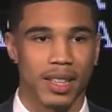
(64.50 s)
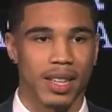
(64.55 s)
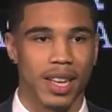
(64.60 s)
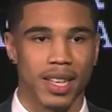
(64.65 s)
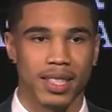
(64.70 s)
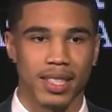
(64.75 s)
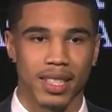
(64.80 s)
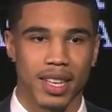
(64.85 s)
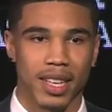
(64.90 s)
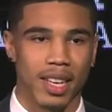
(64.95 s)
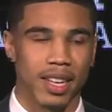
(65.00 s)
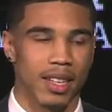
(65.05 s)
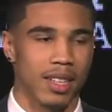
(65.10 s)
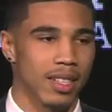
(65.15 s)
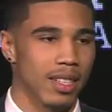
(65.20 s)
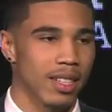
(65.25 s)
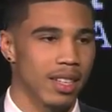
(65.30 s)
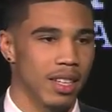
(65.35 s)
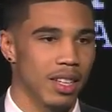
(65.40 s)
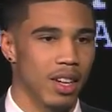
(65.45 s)
thanks again,
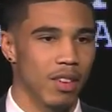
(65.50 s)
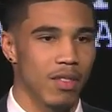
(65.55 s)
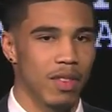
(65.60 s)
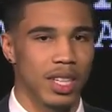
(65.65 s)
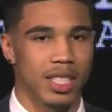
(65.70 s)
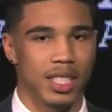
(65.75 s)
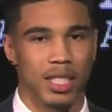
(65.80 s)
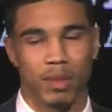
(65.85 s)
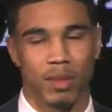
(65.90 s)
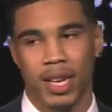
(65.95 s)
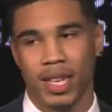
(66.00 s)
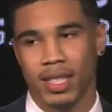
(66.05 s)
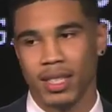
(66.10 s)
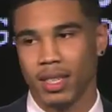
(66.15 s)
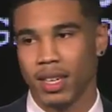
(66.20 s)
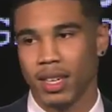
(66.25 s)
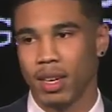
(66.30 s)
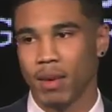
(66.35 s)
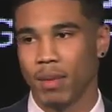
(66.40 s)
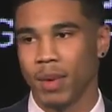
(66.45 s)
you know, for this
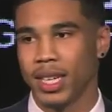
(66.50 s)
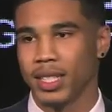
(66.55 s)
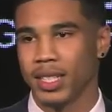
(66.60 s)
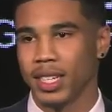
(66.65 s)
amazing